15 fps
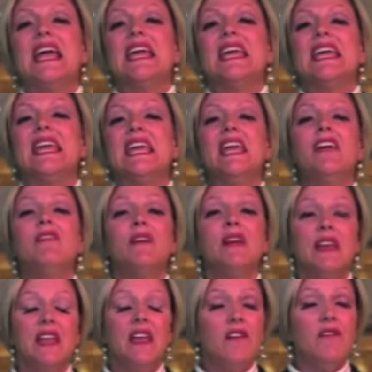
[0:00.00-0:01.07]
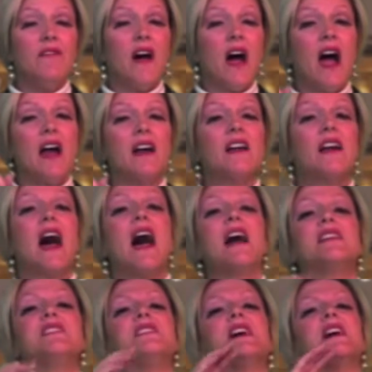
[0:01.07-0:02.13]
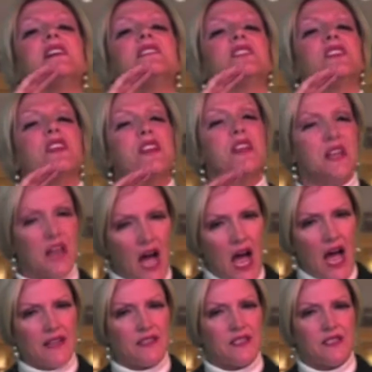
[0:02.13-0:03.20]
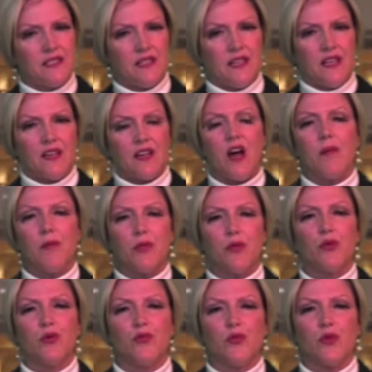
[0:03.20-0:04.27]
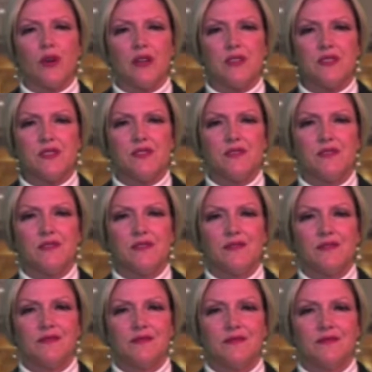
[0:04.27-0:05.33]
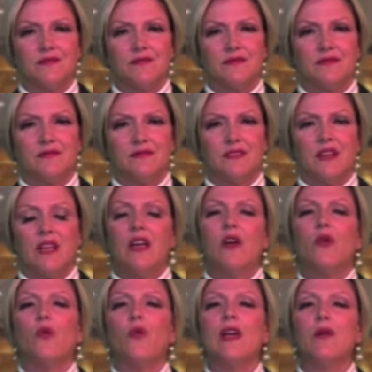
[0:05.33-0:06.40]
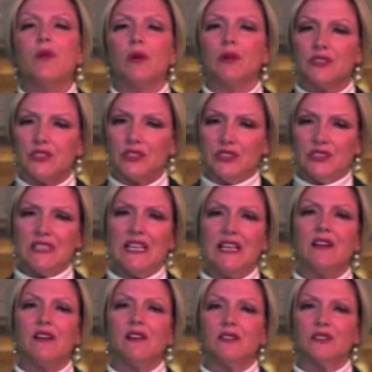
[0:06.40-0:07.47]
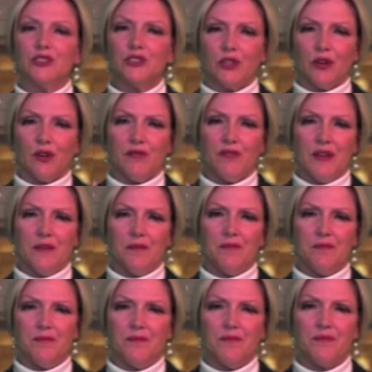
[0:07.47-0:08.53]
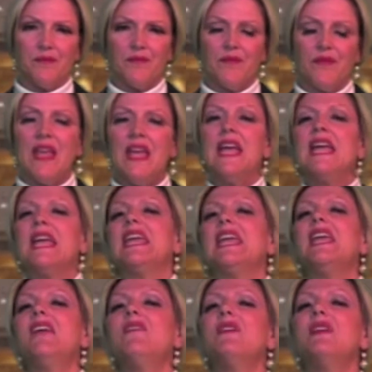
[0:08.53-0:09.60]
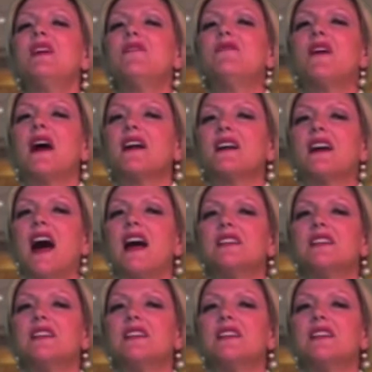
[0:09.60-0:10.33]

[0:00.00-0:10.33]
Even if our God does not come through for us, we will still serve him. Even if our God